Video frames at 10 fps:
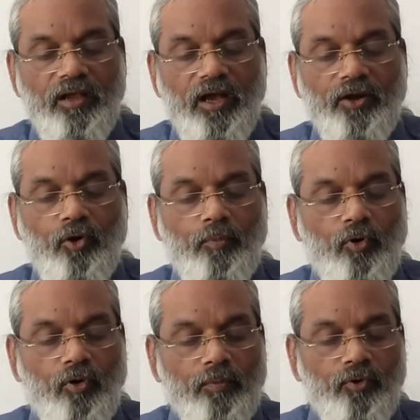her no
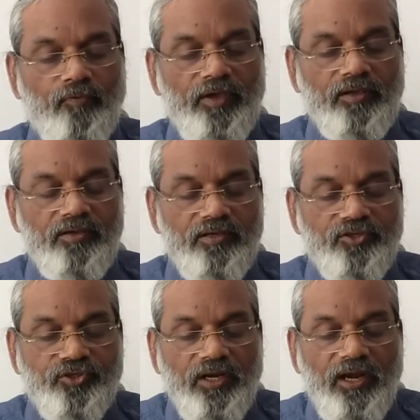more moving,
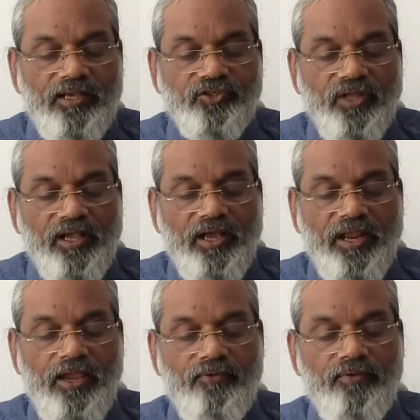still as the
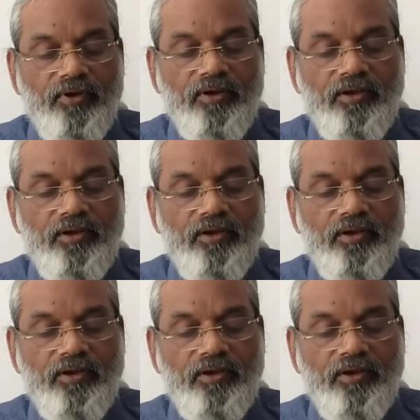grave.